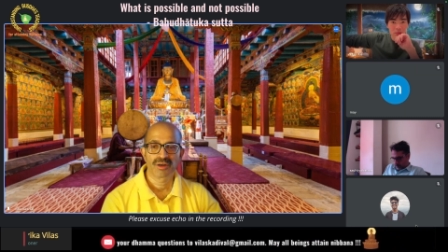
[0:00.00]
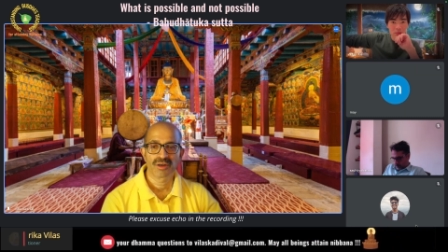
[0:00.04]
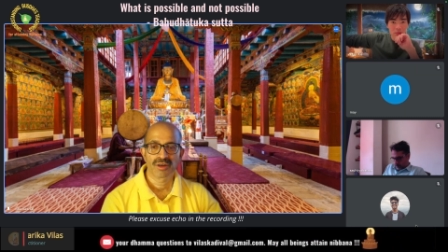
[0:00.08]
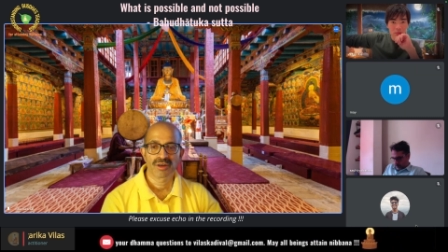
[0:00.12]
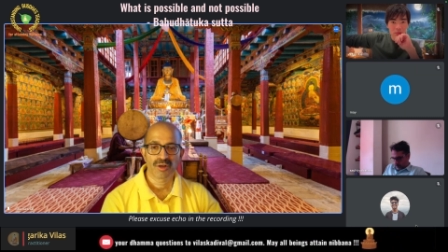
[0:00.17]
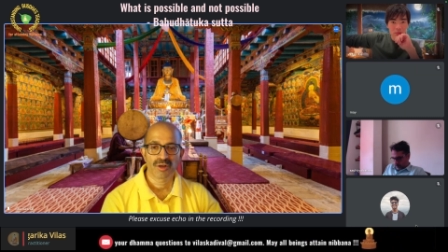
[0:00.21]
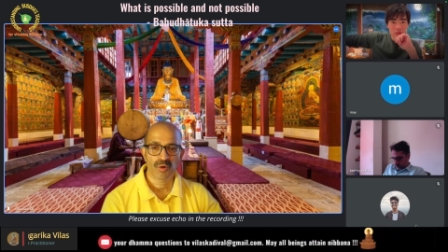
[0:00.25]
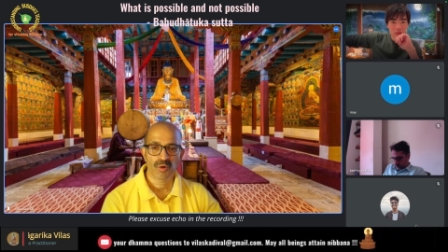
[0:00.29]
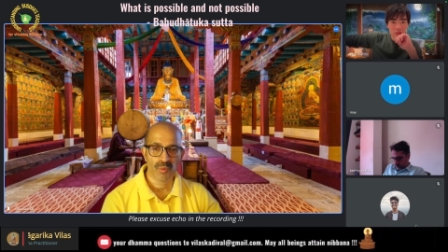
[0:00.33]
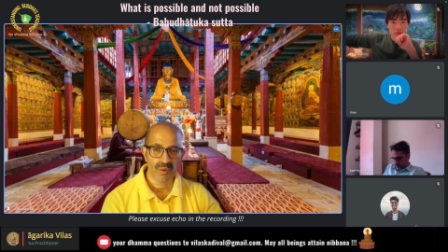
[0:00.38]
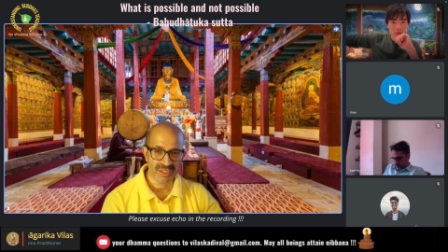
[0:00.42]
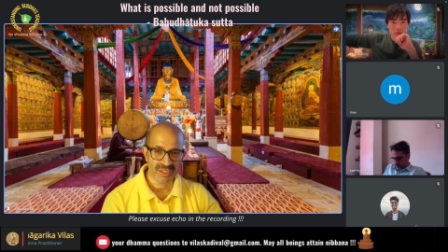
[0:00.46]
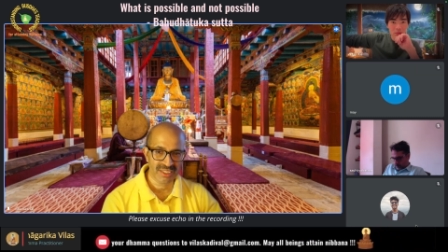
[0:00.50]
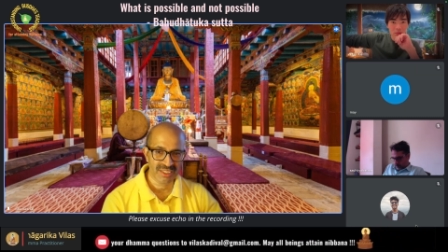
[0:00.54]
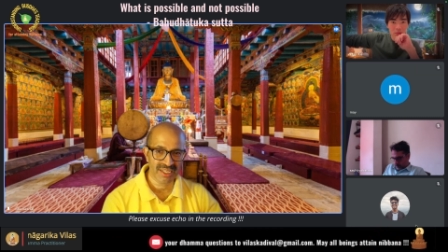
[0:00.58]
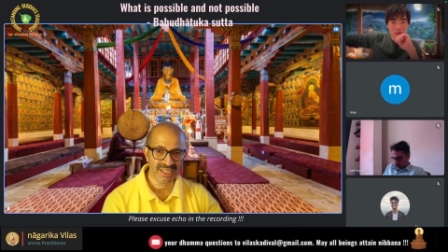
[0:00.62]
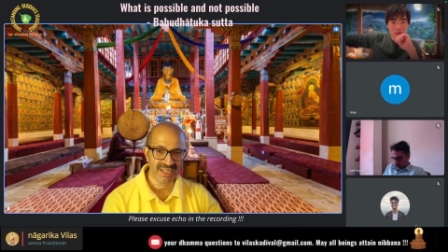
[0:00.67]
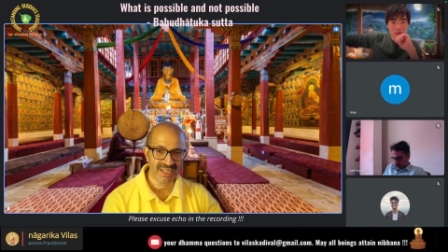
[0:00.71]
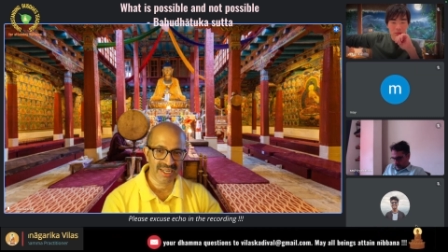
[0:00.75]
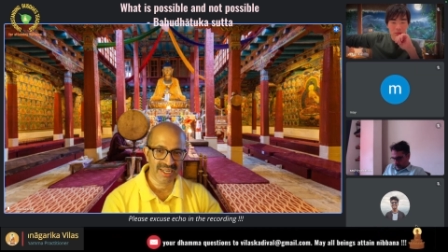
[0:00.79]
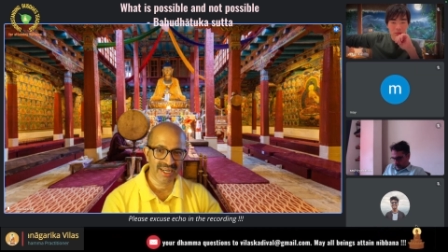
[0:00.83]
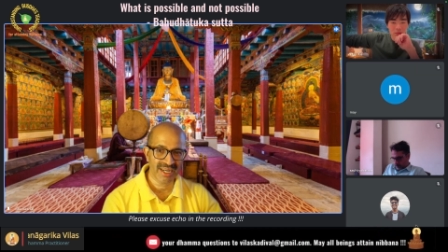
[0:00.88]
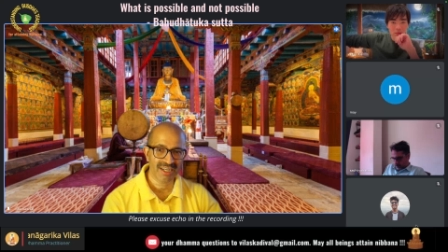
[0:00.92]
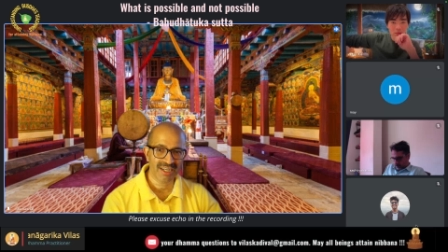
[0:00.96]
question
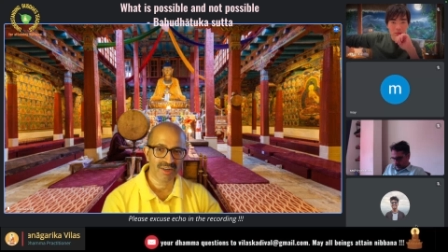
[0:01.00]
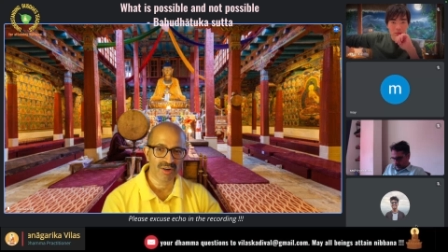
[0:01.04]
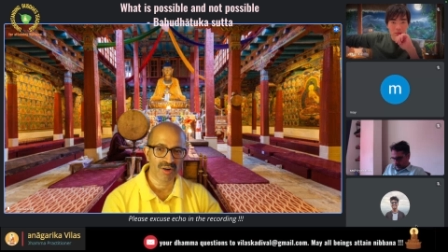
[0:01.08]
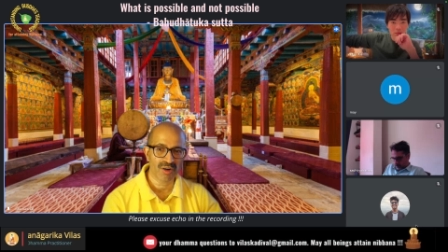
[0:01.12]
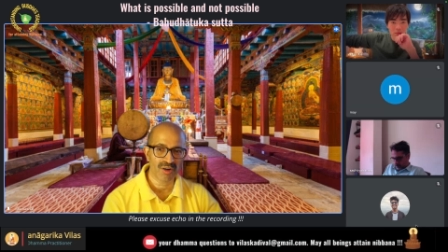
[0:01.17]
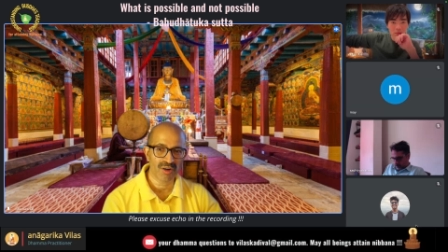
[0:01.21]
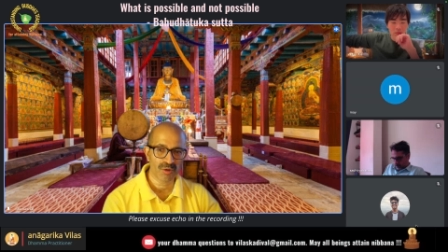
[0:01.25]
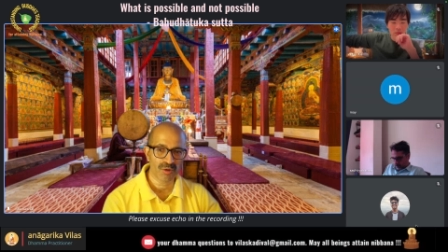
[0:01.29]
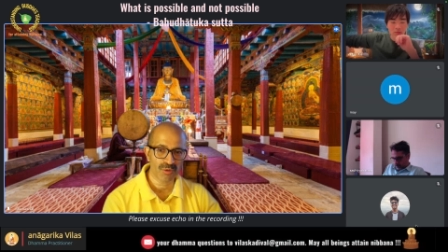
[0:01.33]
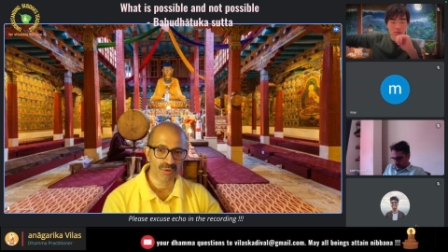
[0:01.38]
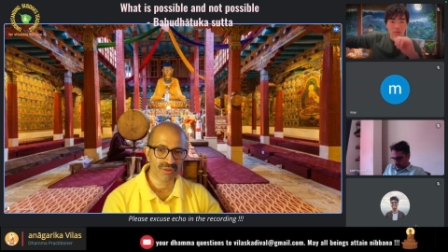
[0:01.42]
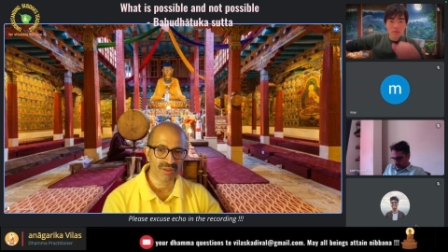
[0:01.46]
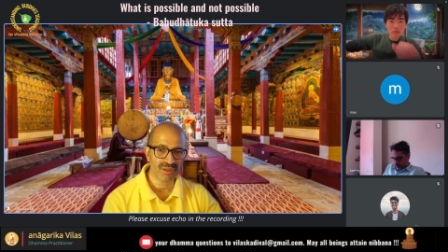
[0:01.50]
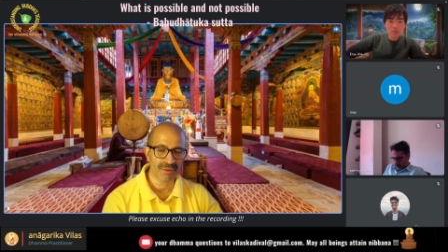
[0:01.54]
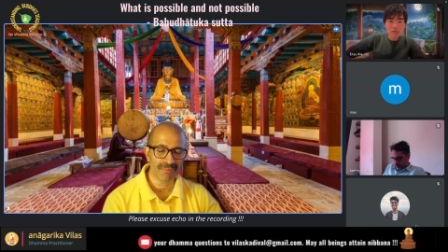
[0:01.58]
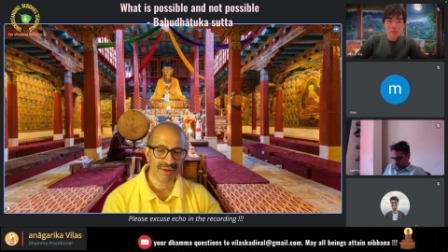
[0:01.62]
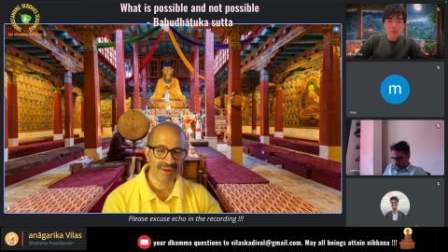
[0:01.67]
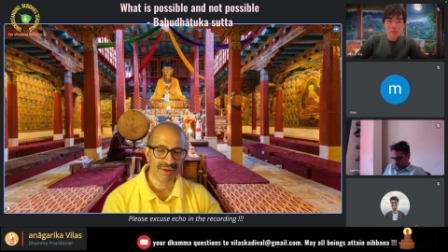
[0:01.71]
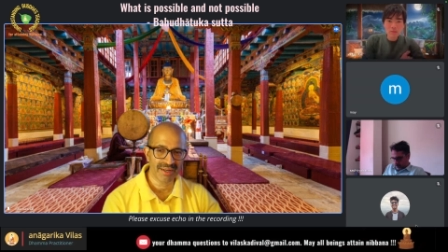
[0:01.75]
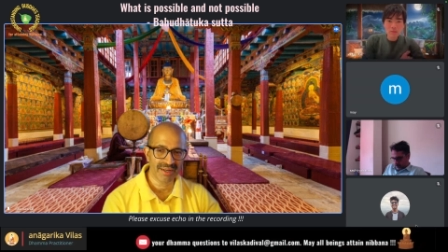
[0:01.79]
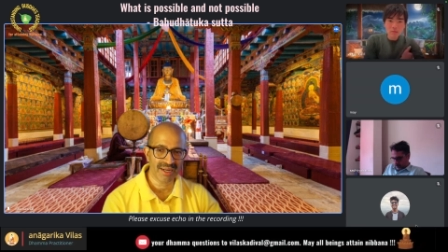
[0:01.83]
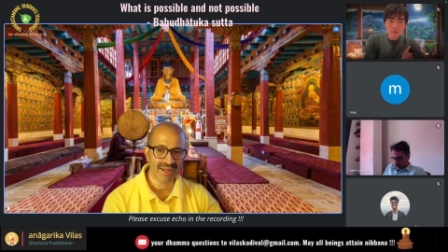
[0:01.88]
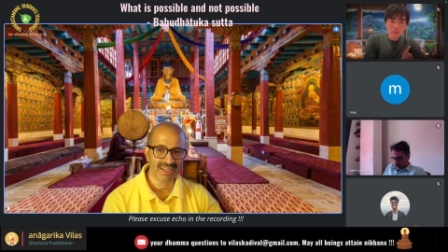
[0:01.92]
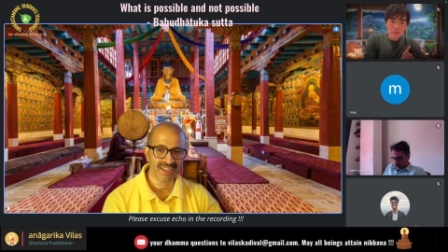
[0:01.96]
it or do some
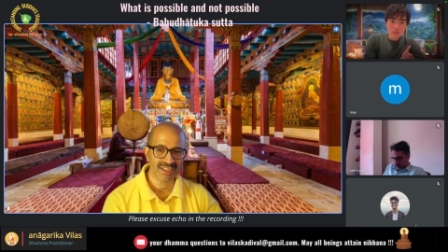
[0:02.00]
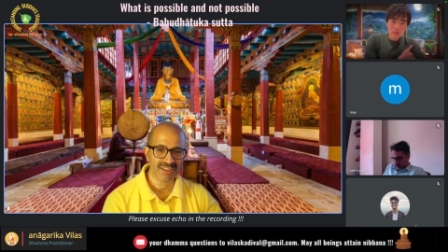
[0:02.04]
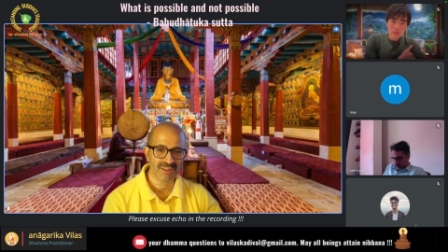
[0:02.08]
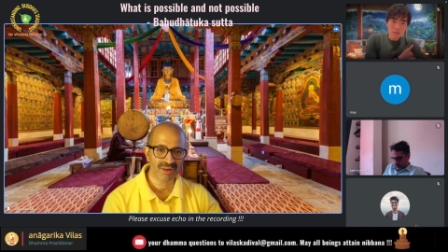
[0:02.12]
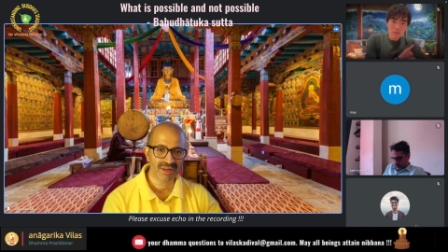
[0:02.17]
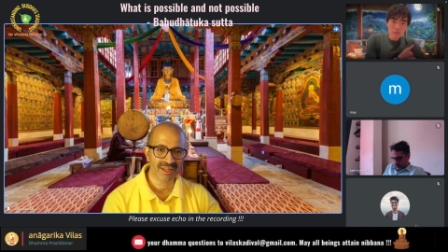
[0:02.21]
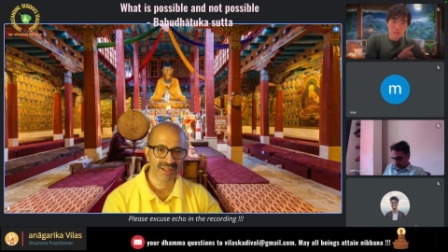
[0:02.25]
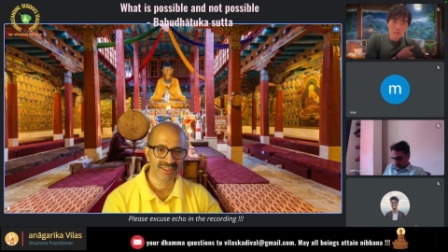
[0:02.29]
intellectual